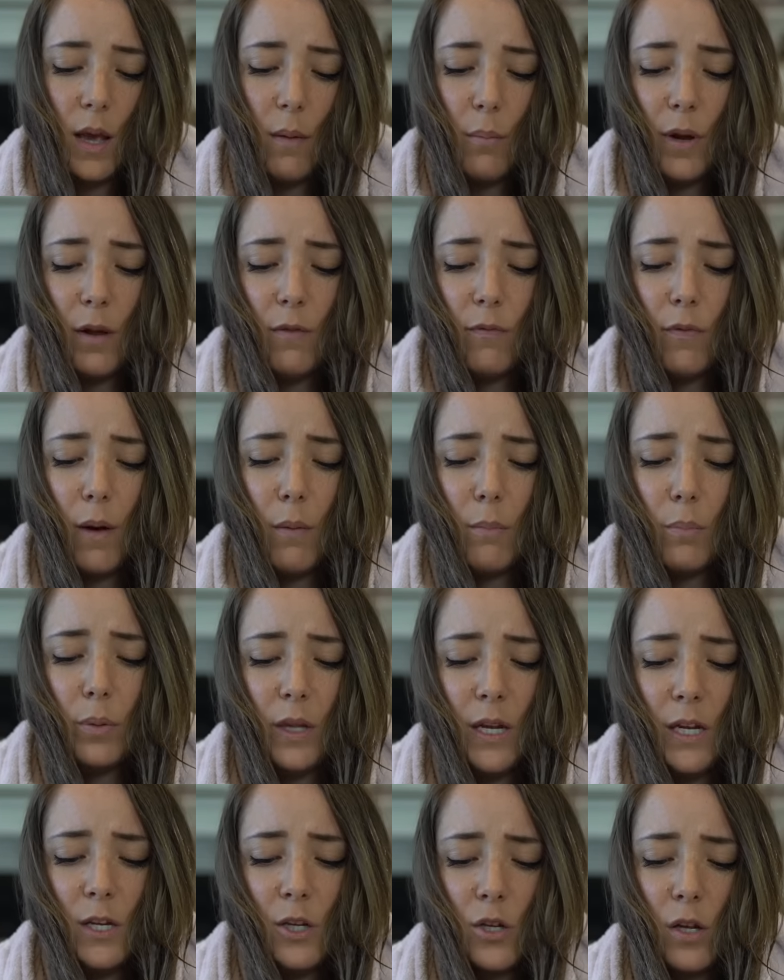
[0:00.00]
Yeah, but if I
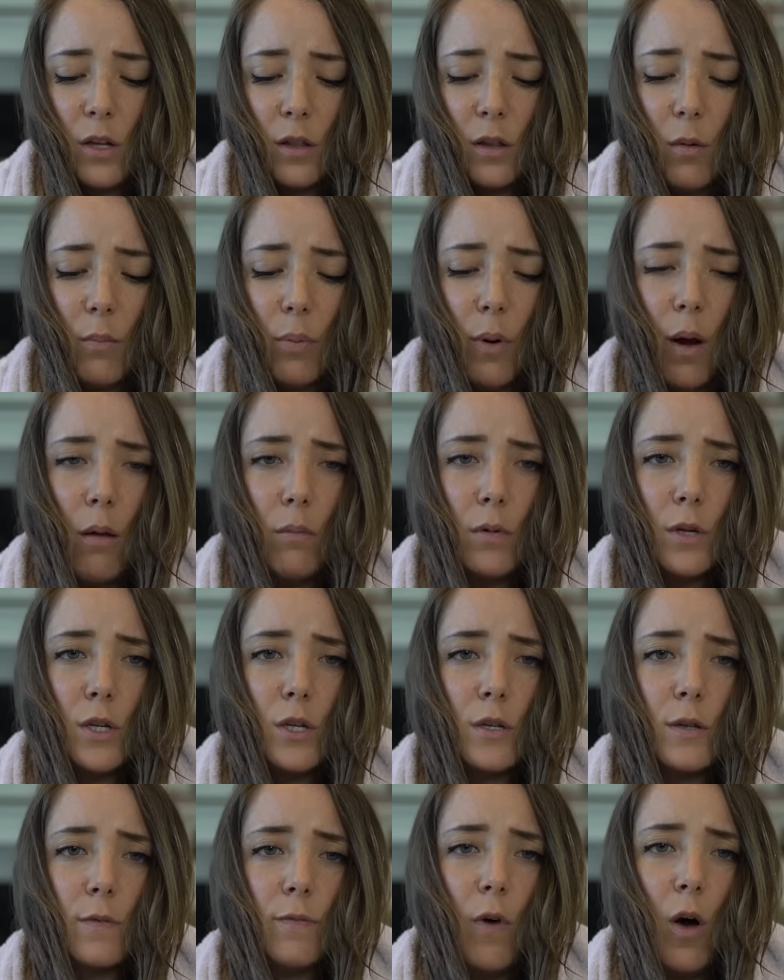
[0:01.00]
bleached it, they'll probably
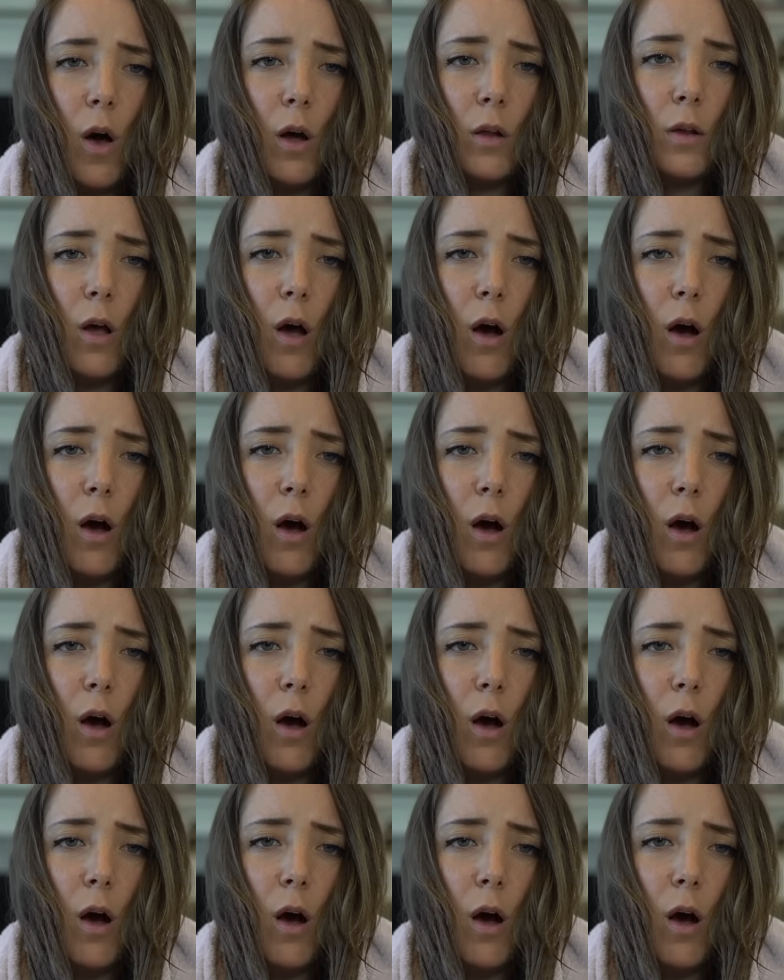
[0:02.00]
just fall